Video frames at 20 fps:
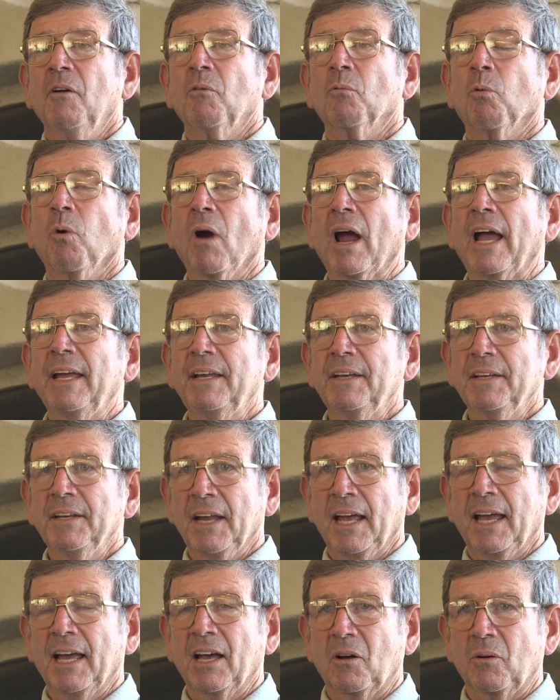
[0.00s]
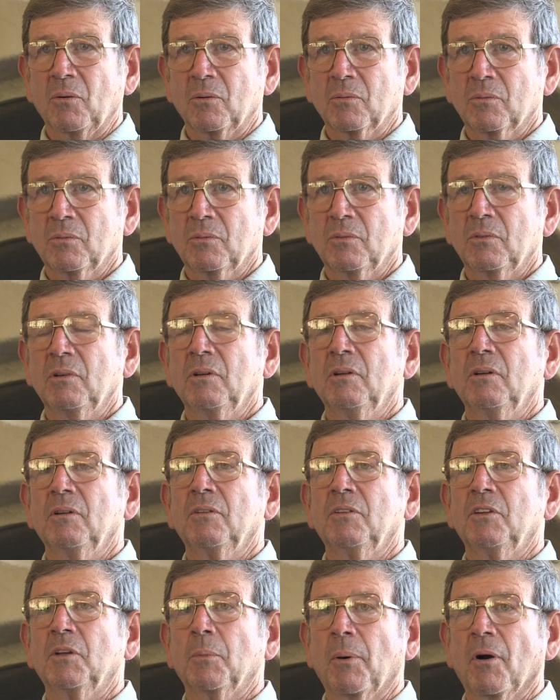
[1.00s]
Right now,
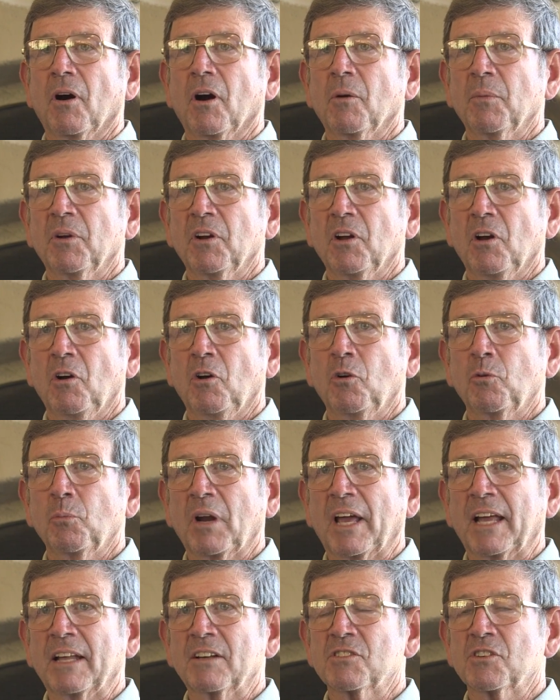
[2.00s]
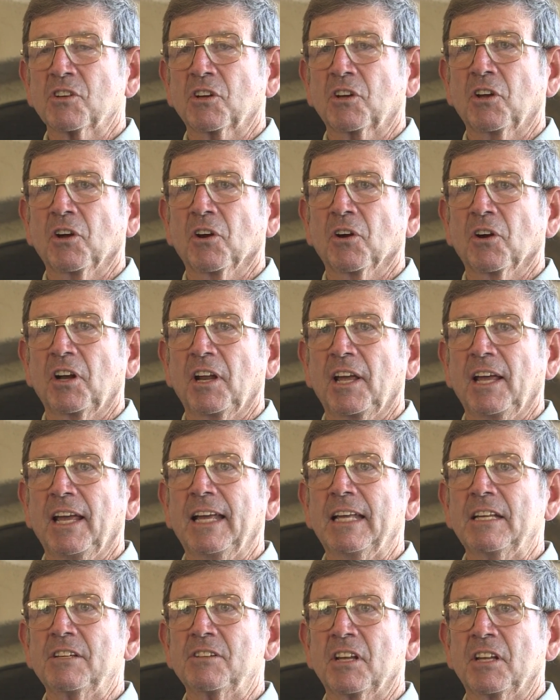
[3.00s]
Department of Homeland Security
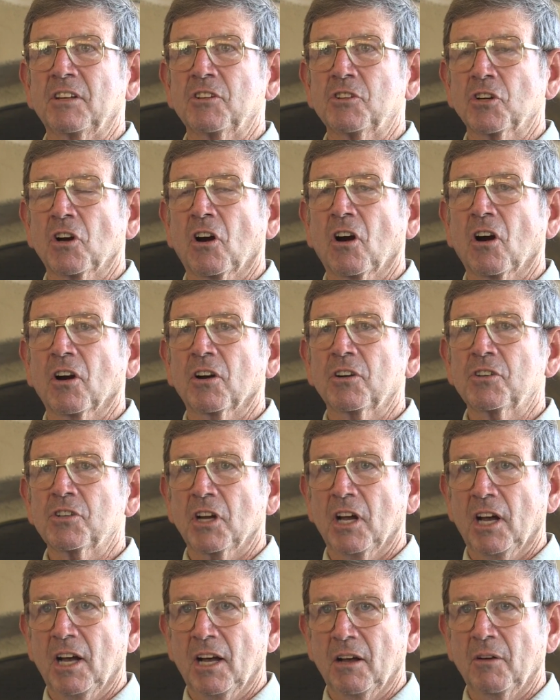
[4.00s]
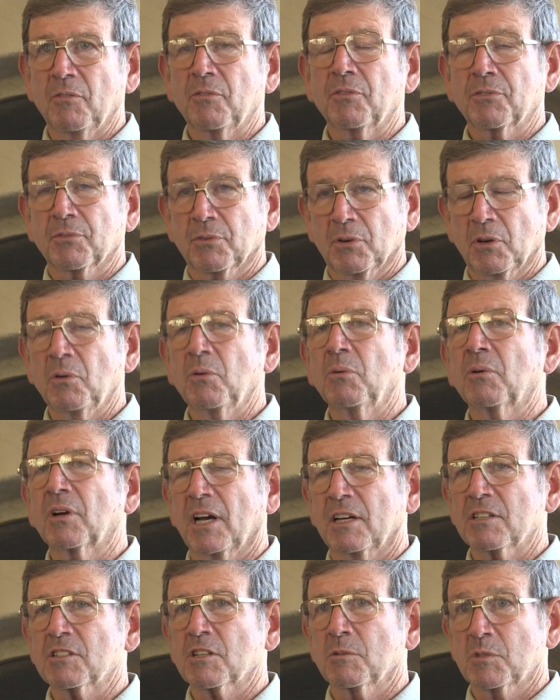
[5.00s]
is in charge of, through
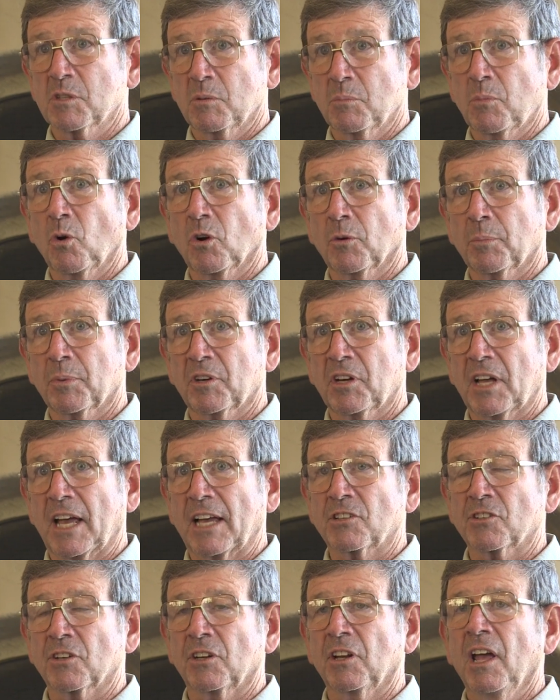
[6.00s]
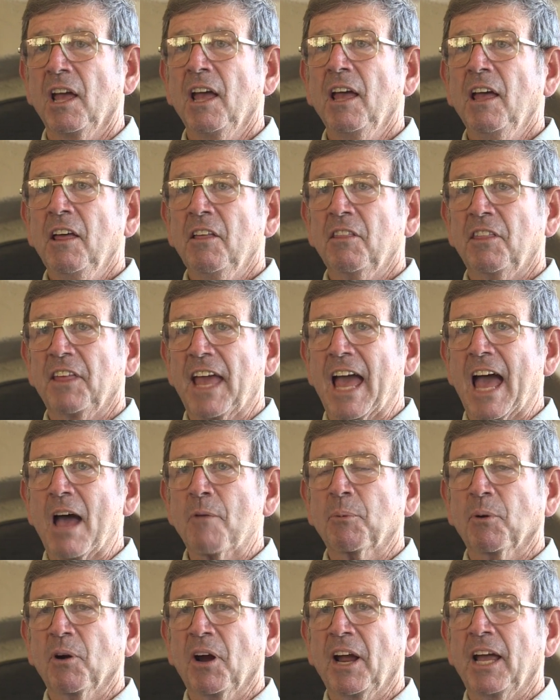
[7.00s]
Customs and Border Protection, the
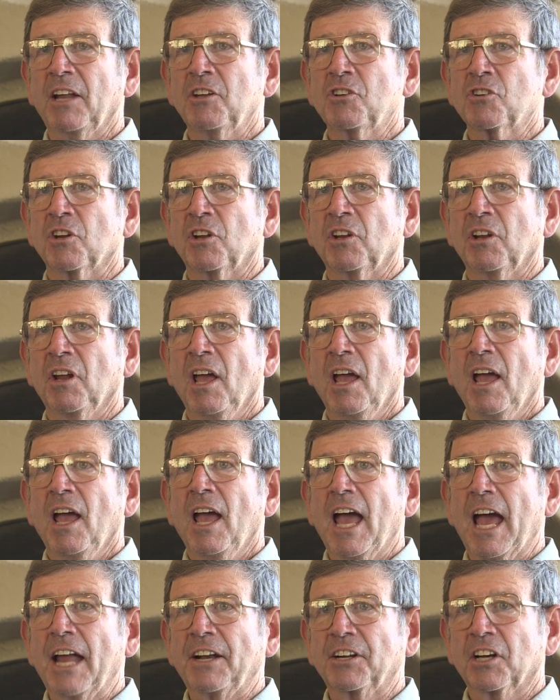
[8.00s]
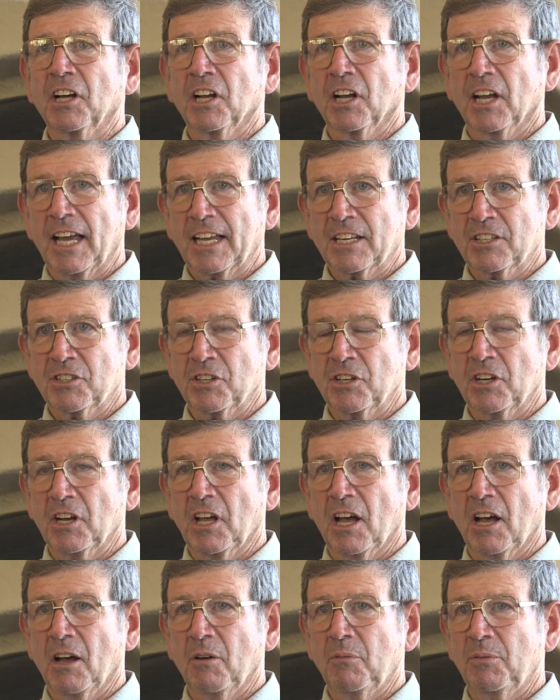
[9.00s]
apprehension and collection
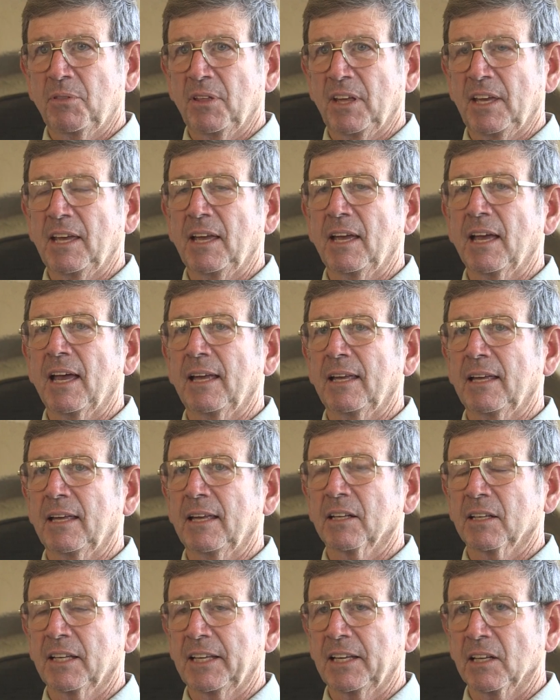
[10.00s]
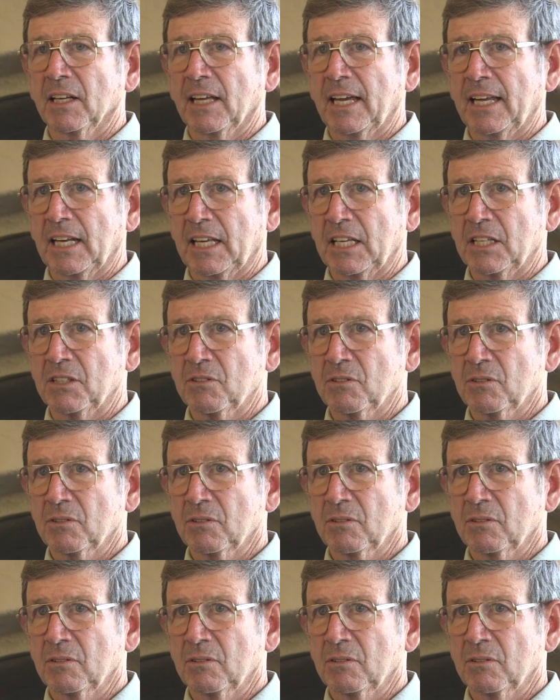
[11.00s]
of the illegal aliens.